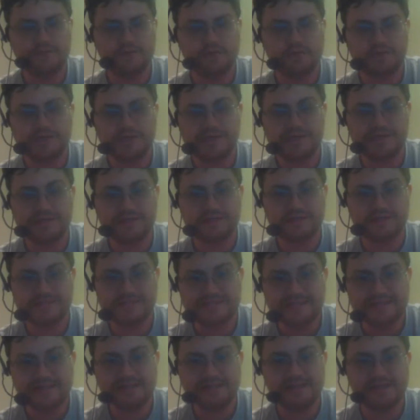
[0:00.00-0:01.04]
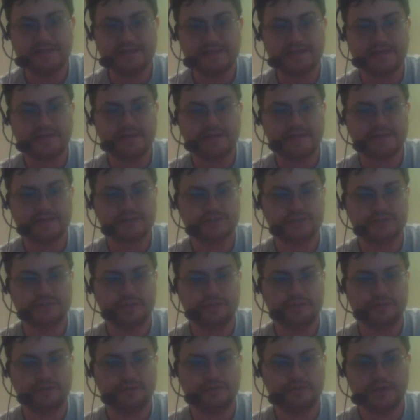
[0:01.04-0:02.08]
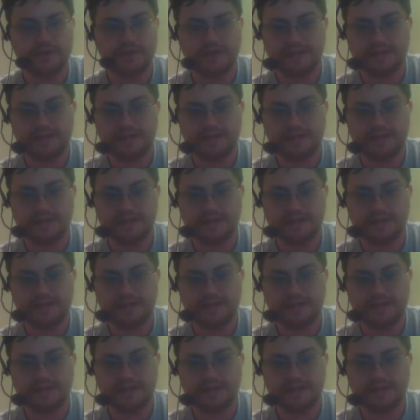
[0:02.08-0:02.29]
you look into their city, they're actually going through the